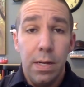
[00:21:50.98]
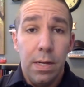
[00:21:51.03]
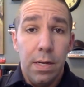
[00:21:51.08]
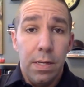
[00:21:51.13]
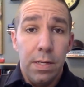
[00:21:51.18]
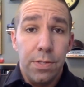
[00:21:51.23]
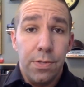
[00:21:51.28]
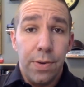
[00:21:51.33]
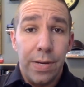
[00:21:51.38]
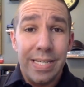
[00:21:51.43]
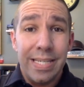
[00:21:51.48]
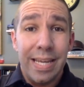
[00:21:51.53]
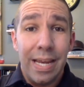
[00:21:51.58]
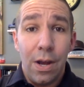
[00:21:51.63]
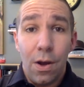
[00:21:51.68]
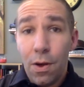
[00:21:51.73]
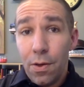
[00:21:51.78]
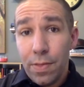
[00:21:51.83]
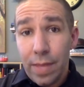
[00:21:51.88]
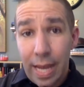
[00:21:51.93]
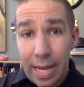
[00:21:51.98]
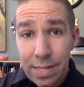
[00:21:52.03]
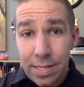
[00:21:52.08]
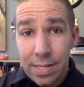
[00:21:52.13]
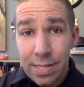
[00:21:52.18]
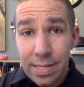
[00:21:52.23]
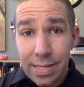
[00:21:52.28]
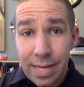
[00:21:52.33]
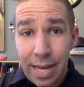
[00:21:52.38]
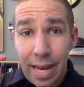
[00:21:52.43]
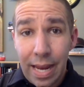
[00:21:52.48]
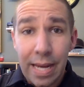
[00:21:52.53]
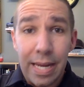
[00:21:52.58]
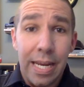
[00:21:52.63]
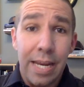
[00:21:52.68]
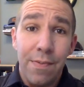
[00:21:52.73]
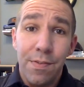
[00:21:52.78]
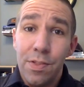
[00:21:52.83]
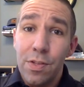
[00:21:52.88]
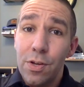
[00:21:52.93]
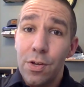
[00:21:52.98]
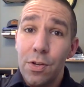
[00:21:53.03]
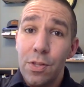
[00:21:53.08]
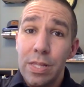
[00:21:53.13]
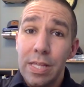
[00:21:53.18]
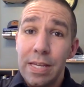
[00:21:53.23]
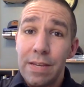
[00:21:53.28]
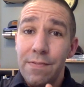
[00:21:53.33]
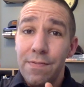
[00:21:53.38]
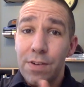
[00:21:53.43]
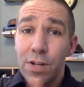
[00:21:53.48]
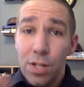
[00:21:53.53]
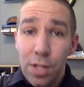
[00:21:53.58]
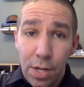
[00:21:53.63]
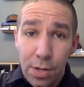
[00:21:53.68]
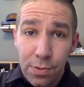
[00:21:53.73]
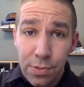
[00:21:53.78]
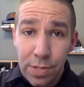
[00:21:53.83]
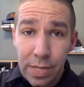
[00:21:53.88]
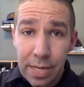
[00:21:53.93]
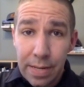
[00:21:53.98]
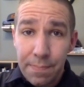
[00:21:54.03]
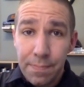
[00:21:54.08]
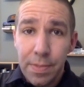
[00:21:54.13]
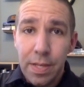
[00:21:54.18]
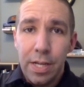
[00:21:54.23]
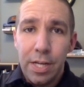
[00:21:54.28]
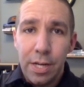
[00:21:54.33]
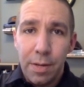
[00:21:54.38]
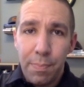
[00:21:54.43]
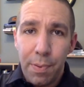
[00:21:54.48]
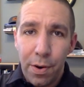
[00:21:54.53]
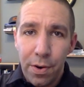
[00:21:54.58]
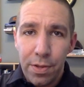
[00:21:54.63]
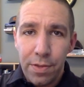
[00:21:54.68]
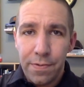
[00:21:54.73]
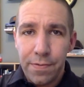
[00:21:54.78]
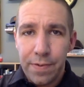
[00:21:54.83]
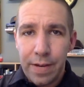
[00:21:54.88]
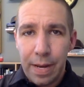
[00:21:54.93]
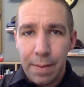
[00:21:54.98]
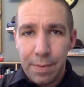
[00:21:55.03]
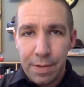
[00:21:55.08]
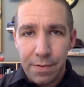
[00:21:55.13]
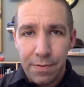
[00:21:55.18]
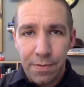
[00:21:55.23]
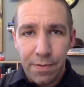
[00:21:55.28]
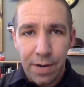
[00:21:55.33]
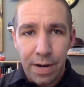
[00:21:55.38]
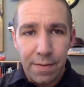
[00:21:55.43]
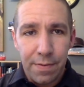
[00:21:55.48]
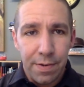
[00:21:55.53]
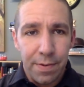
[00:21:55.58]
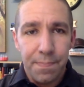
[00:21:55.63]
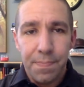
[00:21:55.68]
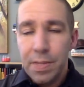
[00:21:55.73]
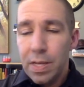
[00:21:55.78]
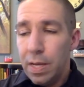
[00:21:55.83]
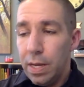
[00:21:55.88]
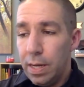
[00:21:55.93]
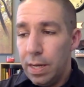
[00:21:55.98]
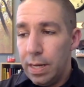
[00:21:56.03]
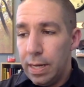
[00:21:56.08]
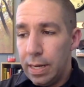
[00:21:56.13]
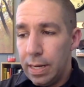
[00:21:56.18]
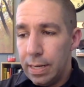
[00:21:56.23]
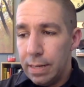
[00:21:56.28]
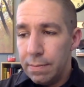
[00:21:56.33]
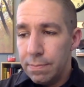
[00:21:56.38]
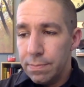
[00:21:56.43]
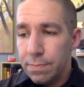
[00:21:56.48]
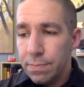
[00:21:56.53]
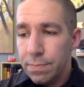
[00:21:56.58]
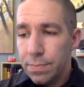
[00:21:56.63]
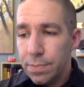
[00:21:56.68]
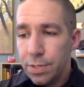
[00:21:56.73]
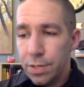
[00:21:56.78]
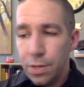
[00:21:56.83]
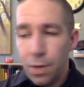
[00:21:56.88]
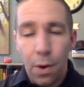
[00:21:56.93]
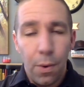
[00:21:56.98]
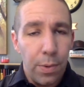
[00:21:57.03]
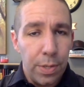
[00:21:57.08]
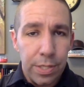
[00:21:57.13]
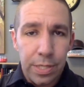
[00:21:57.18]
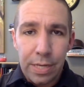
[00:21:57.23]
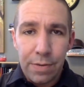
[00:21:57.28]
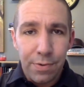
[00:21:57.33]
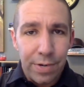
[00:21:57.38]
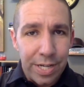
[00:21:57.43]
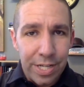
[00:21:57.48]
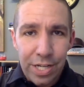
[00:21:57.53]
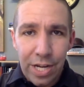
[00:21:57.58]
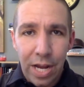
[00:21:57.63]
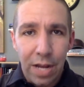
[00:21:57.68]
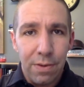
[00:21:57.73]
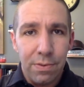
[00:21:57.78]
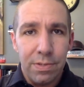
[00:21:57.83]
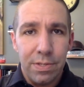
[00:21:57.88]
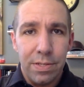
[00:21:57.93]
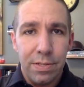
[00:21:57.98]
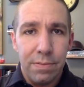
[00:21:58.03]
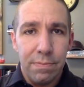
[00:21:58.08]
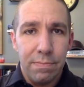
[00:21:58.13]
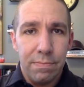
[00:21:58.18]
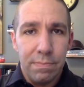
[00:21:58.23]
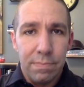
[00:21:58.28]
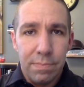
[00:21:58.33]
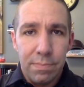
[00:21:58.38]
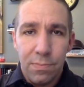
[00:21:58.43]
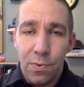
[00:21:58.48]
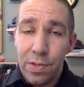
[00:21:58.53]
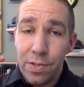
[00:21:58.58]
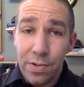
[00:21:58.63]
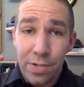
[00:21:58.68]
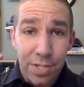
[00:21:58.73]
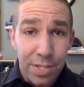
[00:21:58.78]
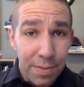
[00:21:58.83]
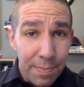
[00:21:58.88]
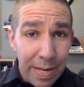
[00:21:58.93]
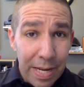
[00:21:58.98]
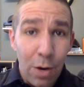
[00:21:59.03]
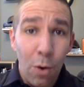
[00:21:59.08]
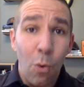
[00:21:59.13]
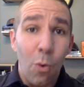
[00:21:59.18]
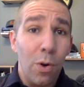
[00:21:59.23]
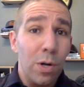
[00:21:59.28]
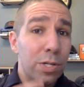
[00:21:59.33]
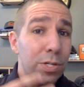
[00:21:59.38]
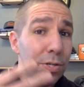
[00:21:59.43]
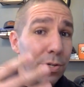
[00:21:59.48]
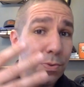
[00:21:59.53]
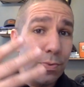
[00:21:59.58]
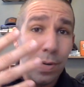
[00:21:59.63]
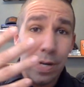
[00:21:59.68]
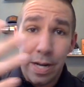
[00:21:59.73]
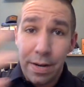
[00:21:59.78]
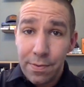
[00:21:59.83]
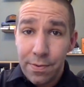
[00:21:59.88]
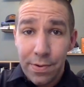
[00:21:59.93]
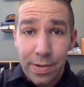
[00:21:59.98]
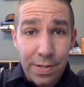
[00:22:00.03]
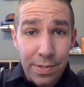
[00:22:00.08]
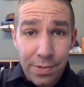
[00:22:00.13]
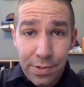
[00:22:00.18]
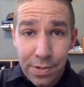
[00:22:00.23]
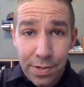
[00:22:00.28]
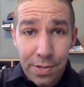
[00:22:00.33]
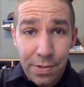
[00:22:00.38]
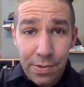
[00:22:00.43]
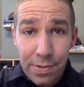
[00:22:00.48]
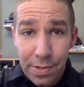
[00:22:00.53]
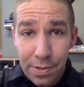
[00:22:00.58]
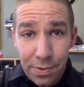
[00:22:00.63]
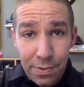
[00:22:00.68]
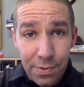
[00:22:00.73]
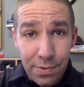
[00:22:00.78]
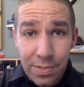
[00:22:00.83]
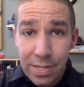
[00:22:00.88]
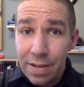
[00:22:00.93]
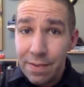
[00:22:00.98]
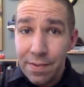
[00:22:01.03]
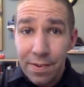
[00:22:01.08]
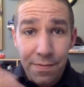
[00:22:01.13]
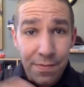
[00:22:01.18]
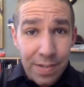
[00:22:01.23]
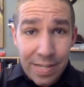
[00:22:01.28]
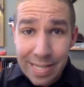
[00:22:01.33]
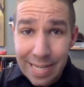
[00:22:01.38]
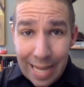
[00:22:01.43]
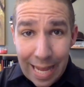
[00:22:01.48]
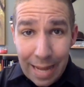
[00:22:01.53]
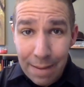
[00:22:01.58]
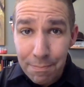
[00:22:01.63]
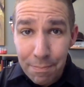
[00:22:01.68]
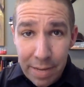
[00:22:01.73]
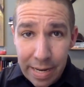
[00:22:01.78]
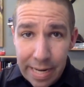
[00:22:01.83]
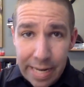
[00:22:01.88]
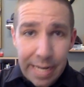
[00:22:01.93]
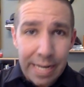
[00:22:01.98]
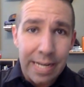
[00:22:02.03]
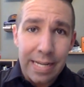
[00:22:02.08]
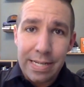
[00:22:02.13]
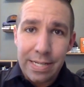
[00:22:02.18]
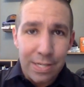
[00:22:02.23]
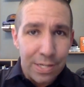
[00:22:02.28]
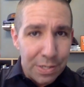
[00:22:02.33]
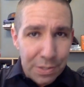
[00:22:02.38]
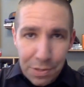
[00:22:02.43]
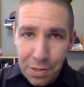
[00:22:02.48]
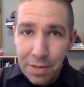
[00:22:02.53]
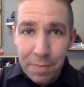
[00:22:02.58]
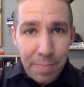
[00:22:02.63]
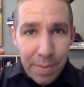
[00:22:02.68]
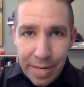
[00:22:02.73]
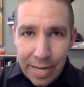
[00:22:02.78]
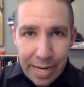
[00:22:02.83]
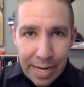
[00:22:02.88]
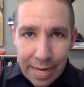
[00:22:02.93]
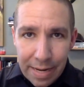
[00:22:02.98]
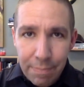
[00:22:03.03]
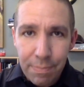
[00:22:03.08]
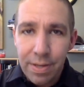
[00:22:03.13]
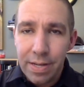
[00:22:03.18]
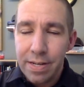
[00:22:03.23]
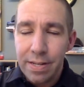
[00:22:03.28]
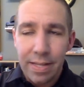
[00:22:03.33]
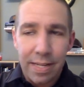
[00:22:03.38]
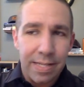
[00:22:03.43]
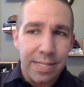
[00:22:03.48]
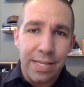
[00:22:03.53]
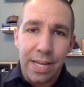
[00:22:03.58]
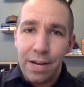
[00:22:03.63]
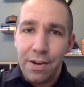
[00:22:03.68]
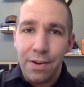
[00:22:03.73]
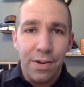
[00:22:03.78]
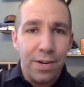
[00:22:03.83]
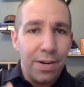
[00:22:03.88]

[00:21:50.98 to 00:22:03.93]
so I say all that to say, even though you leave closing, you're part of the family forever. So you always reach out, whether it's to me or to whatever realtor you use, even if it's not me, it should be, but let's say you're in